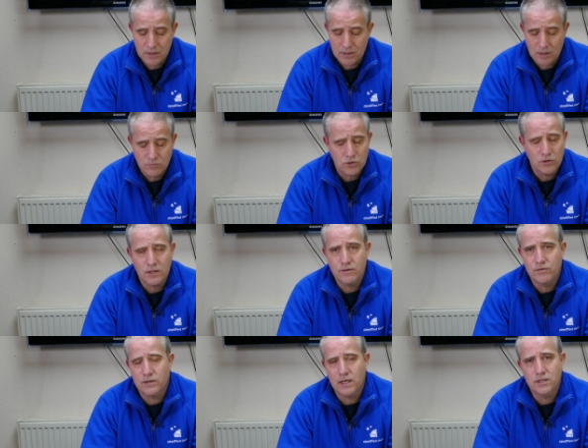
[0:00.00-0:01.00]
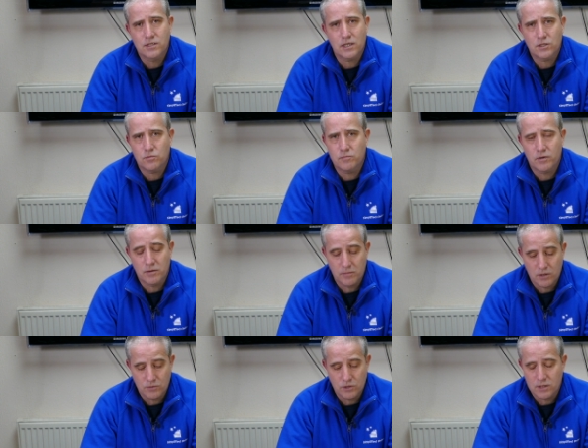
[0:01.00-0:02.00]
I'm sure that if you get in touch with
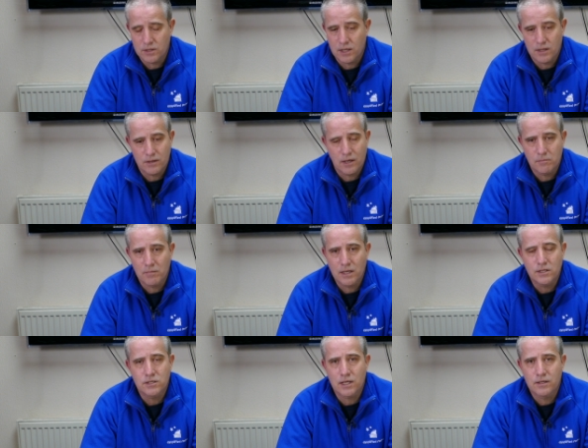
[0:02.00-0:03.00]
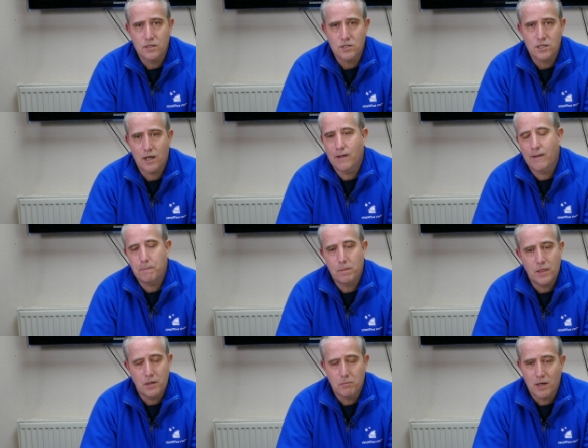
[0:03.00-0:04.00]
PrimaLuce, that they may send a set. It,
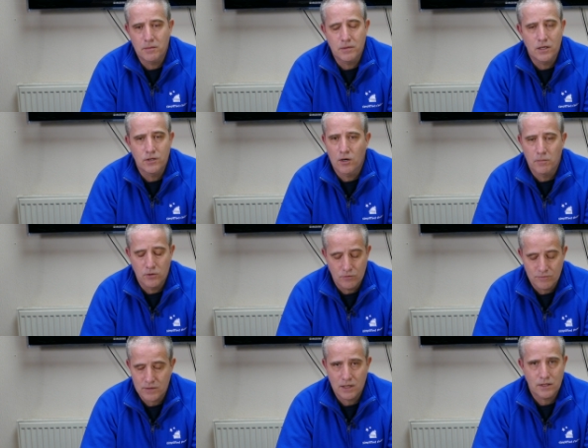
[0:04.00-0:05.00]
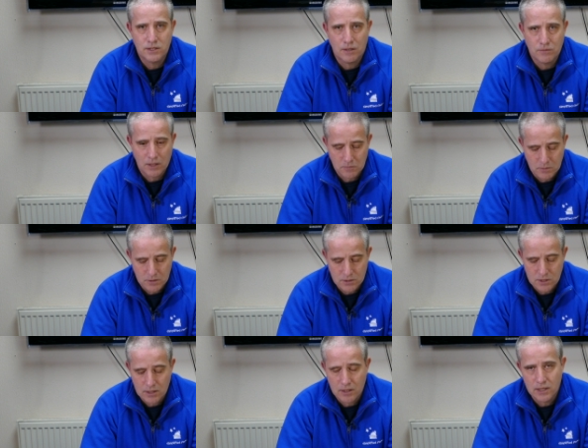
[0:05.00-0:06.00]
it may be a nominal fee, I don't know,
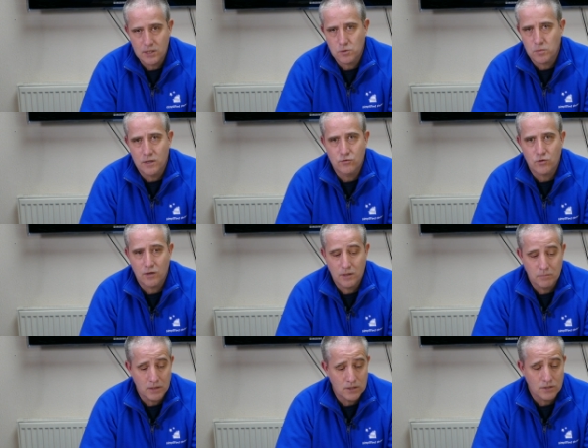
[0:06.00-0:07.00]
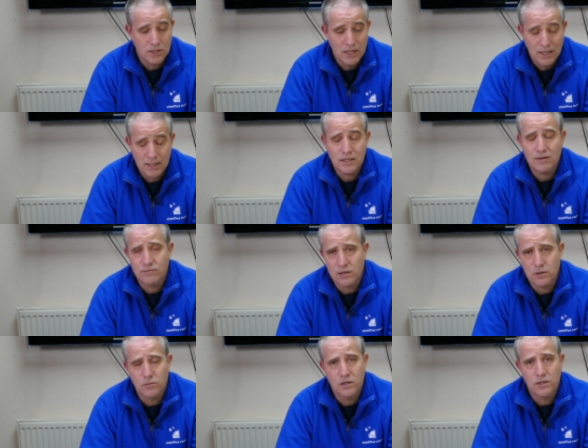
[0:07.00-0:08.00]
but uh, it's worth trying because it
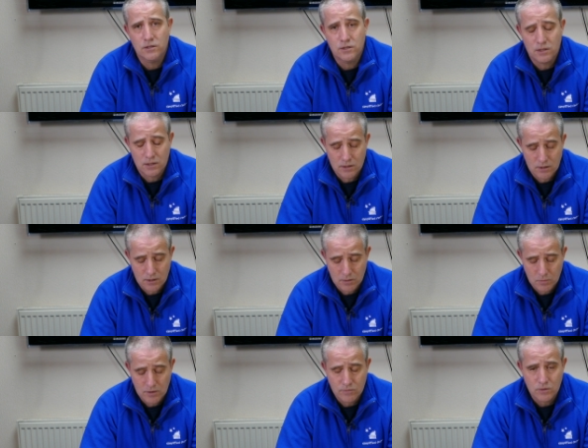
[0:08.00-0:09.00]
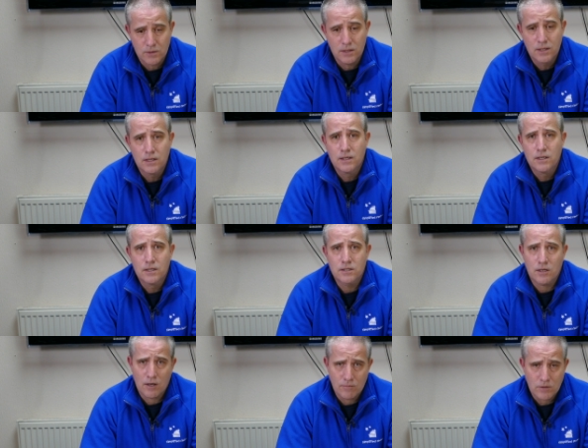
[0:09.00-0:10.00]
definitely works uh, and worth doing.
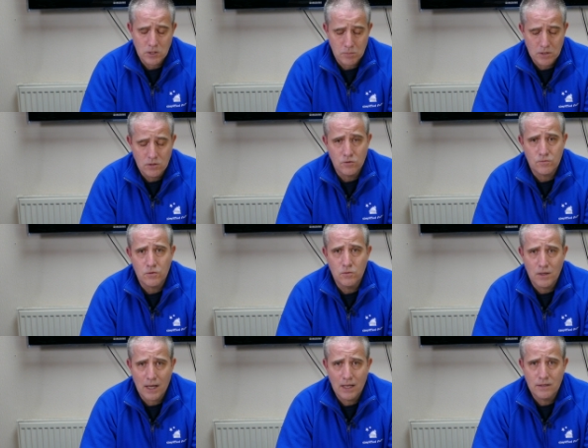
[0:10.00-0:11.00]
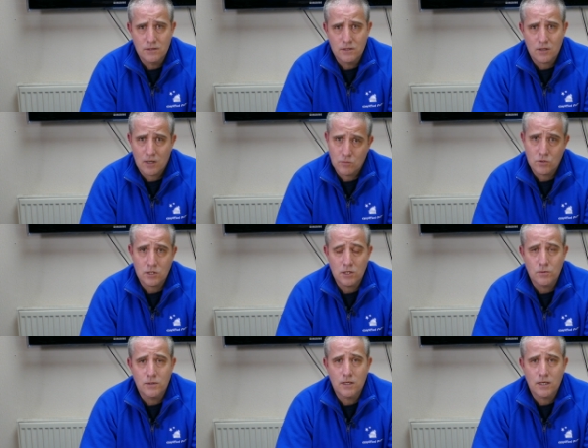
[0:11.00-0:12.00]
So hopefully it's been useful, and I will see
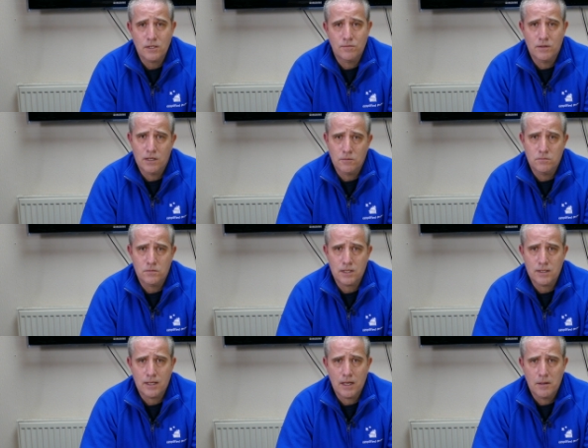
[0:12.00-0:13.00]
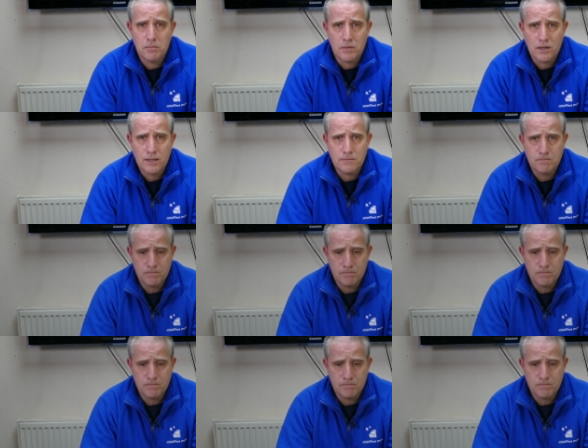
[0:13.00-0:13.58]
you in the next video. Take care, bye.